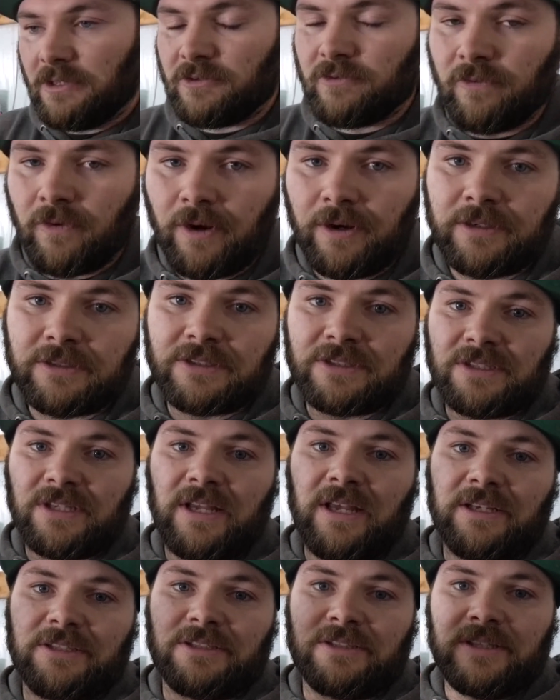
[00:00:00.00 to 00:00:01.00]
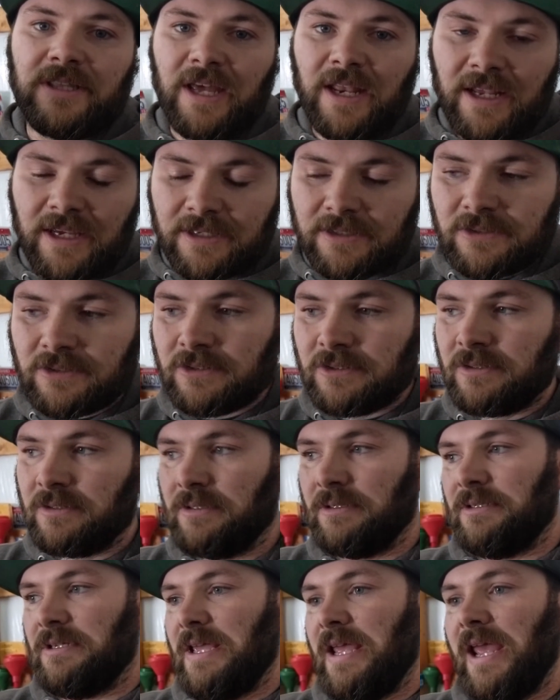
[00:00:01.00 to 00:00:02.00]
As far as aesthetics
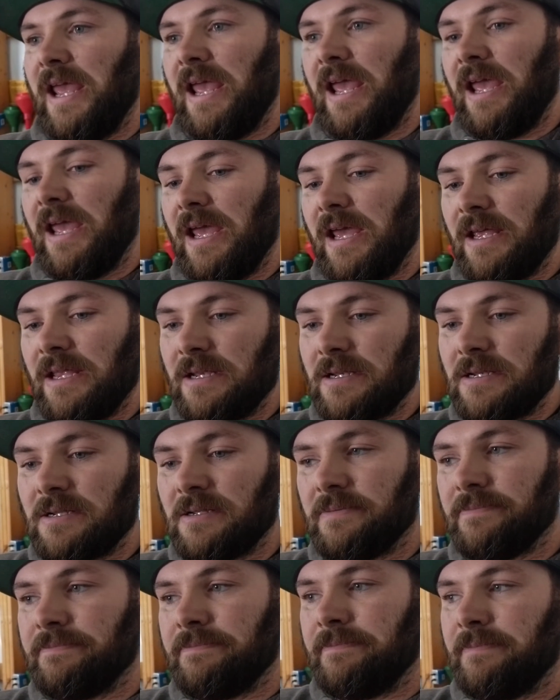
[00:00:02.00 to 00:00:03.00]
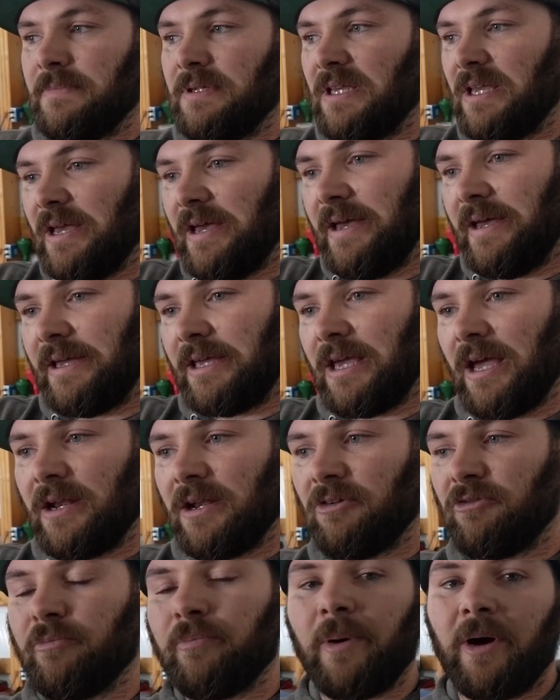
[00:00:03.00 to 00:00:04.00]
and
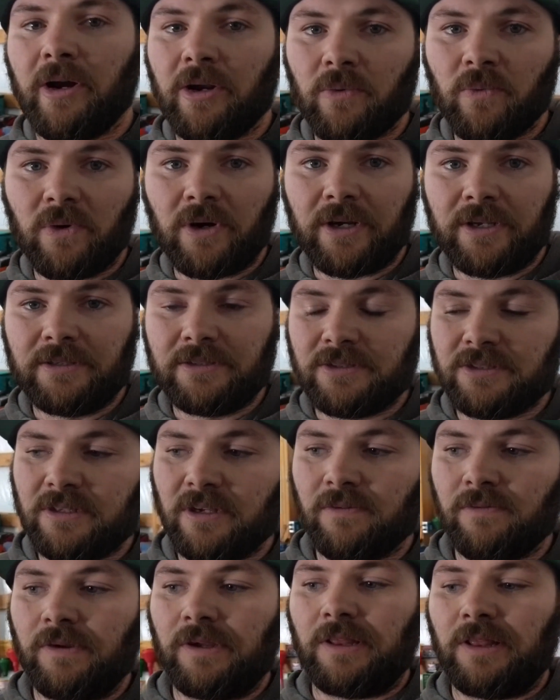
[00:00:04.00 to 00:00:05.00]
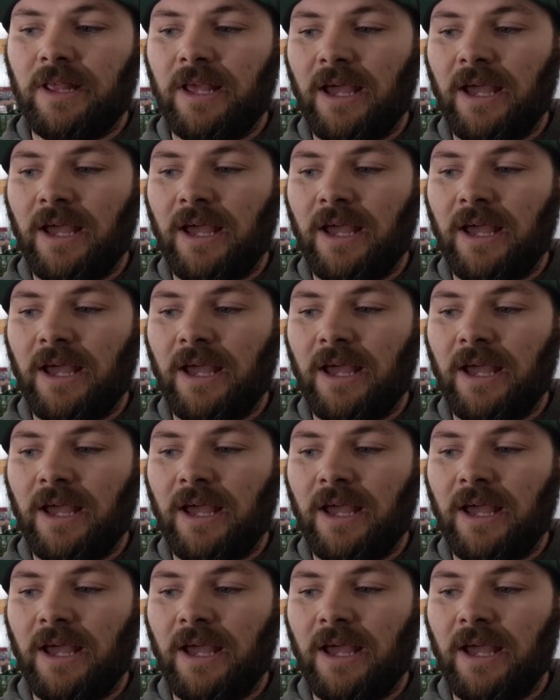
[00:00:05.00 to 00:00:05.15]
kind of bodywork and stuff like